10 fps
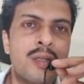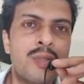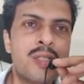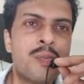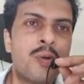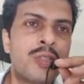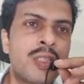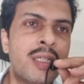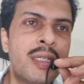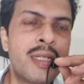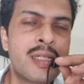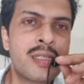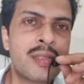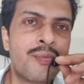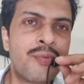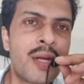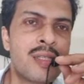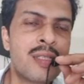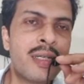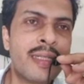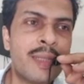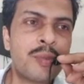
Now this modulation index finds the